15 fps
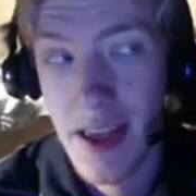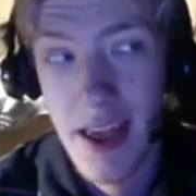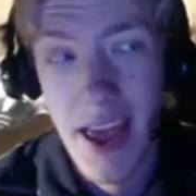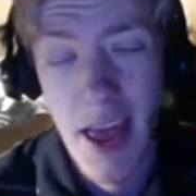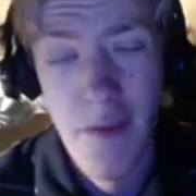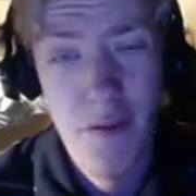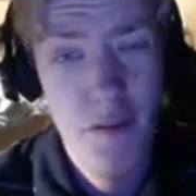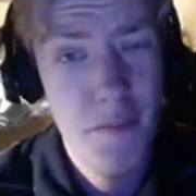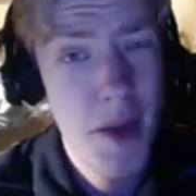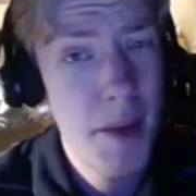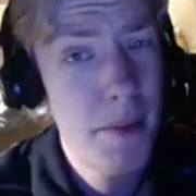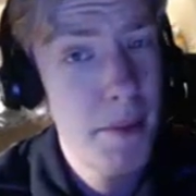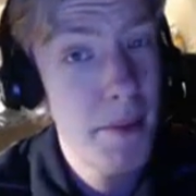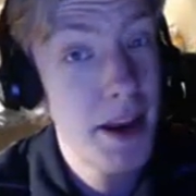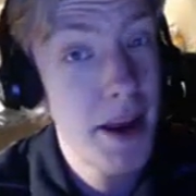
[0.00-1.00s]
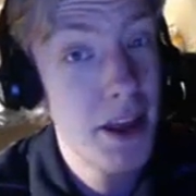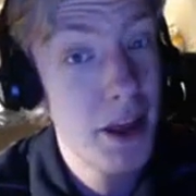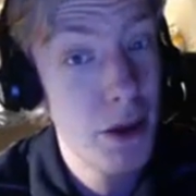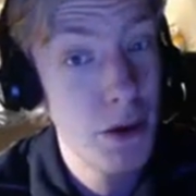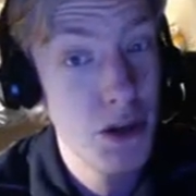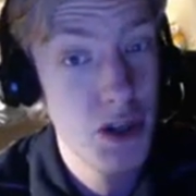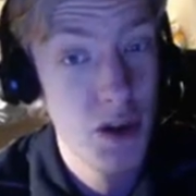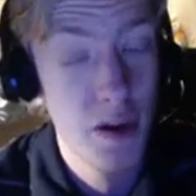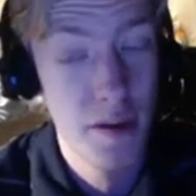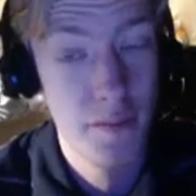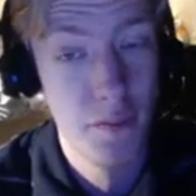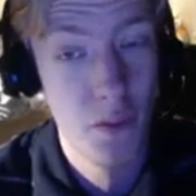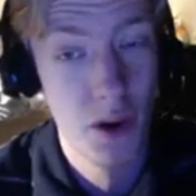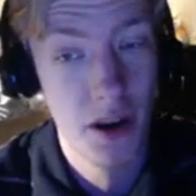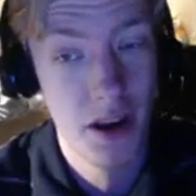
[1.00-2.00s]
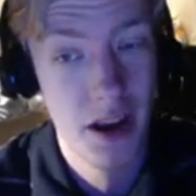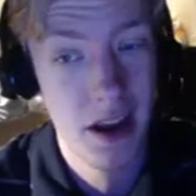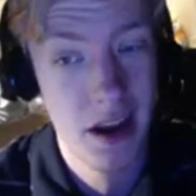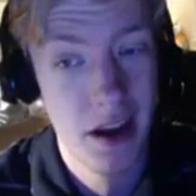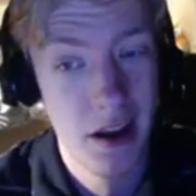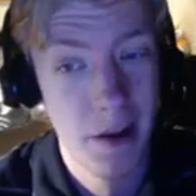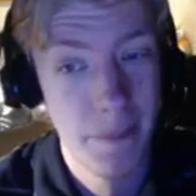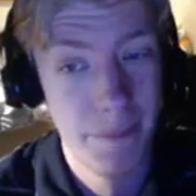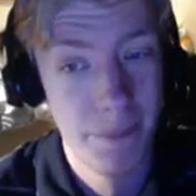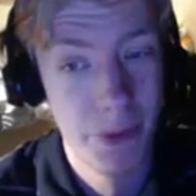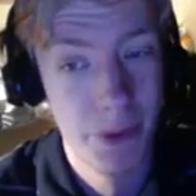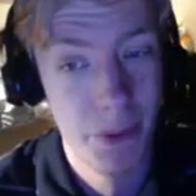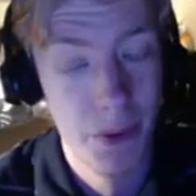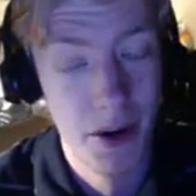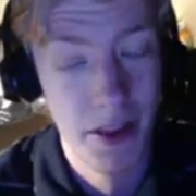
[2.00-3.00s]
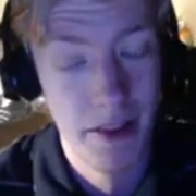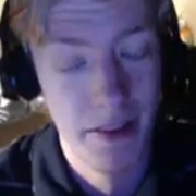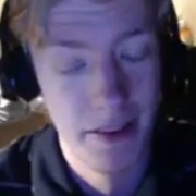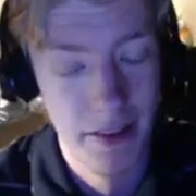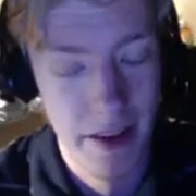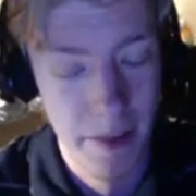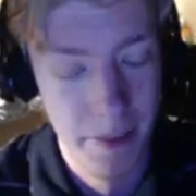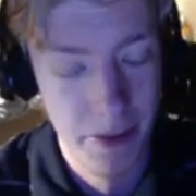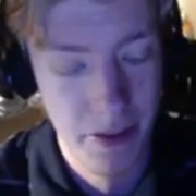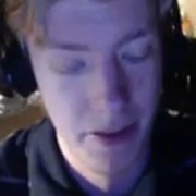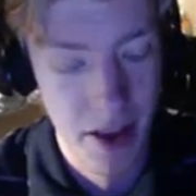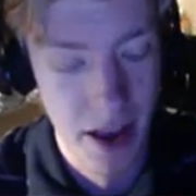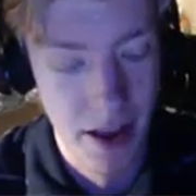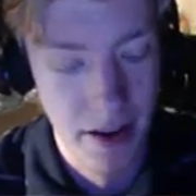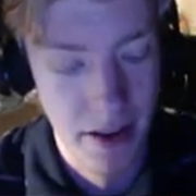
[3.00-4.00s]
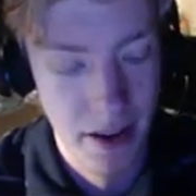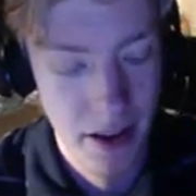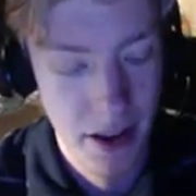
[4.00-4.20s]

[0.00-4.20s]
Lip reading: If you've maybe made use of what one of the tips said,